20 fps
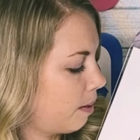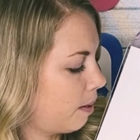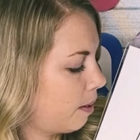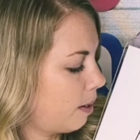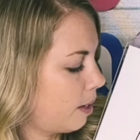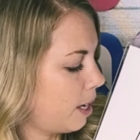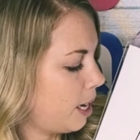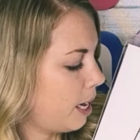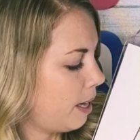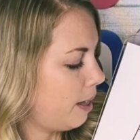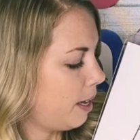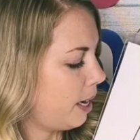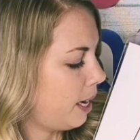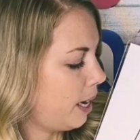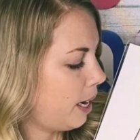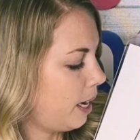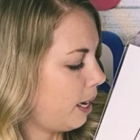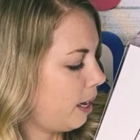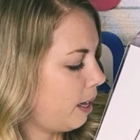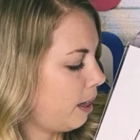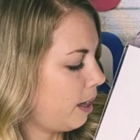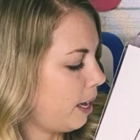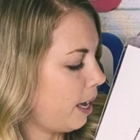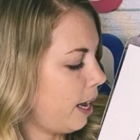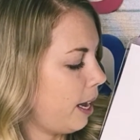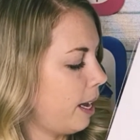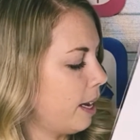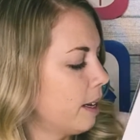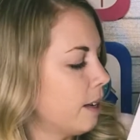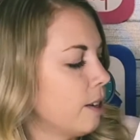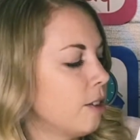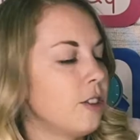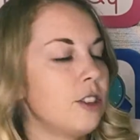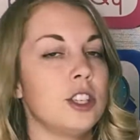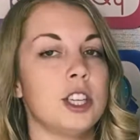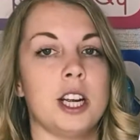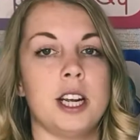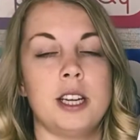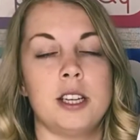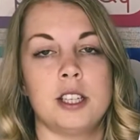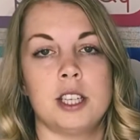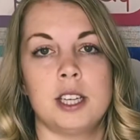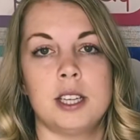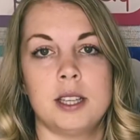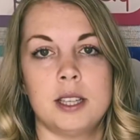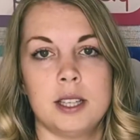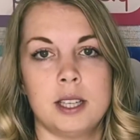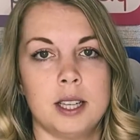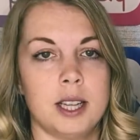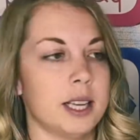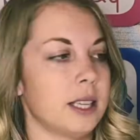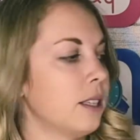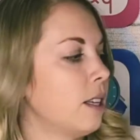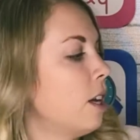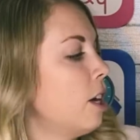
And then they change it to this.